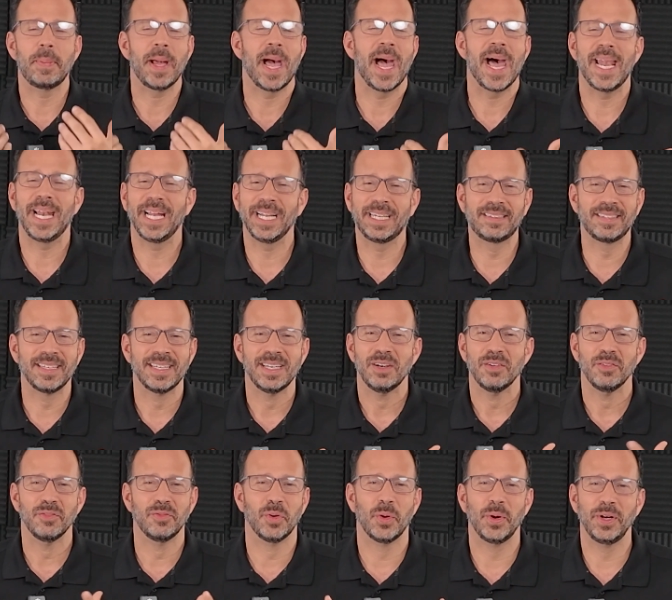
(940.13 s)
panicked
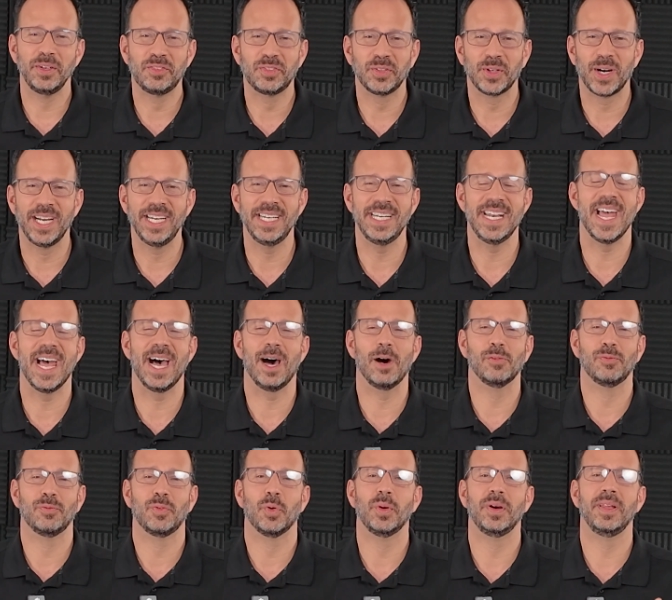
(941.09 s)
voice right
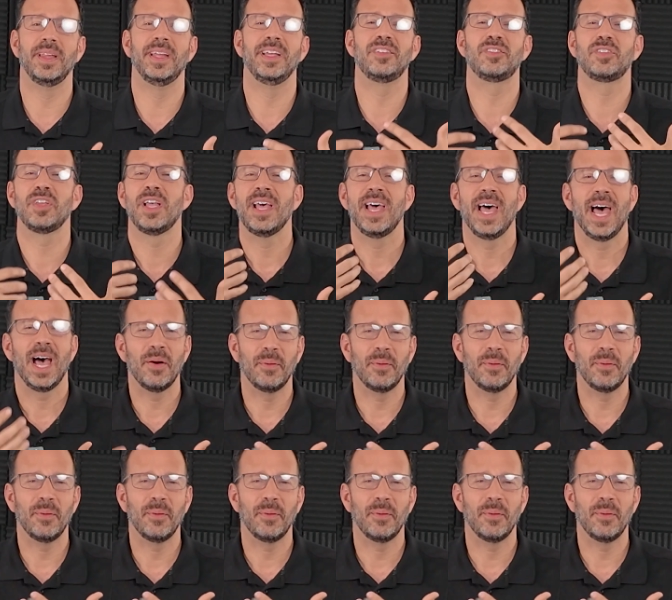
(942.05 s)
now for this.